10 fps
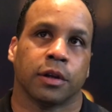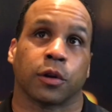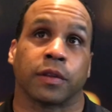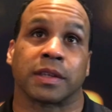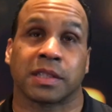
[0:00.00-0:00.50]

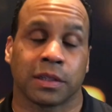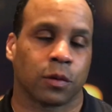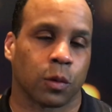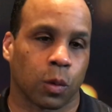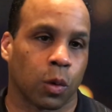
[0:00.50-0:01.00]
during the
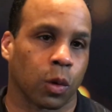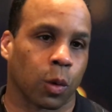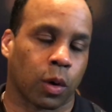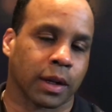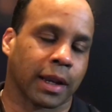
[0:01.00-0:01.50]
Civil War,
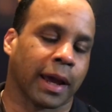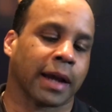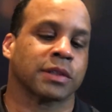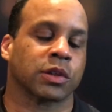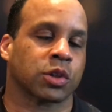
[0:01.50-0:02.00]
wanted
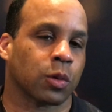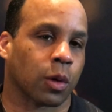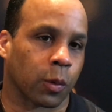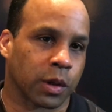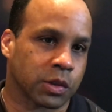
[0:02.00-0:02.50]
access to
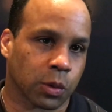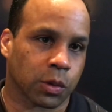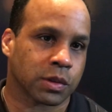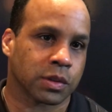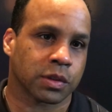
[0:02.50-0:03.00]
our
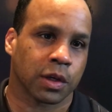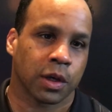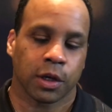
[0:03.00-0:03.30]
resources